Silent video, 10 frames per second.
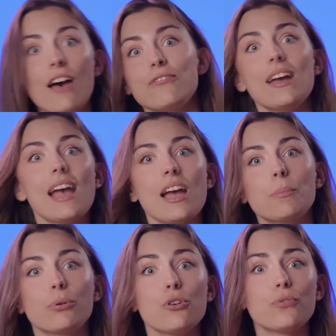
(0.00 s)
FAA
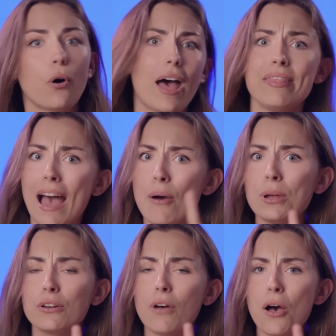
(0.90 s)
approval, and that
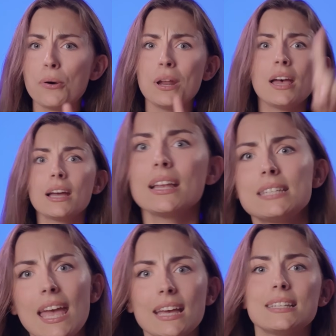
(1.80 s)
one alone can
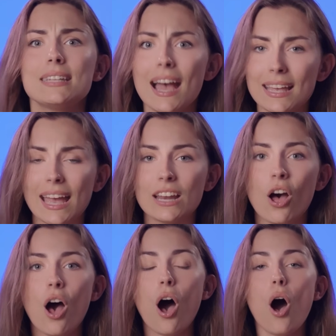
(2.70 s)
take a decade,
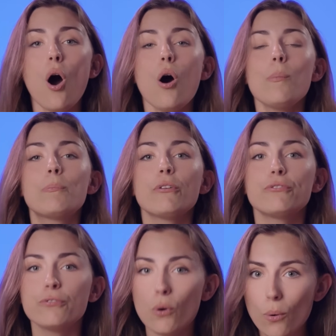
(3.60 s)
all
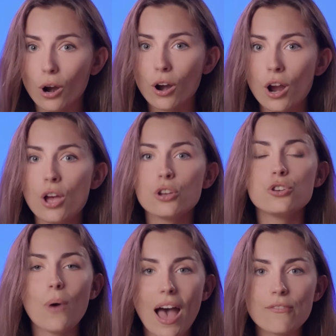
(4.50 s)
before
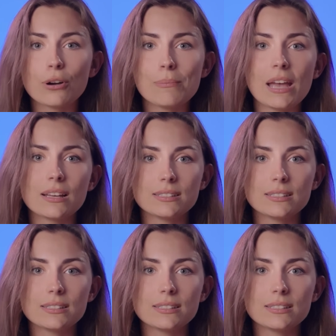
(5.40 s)
you ever make a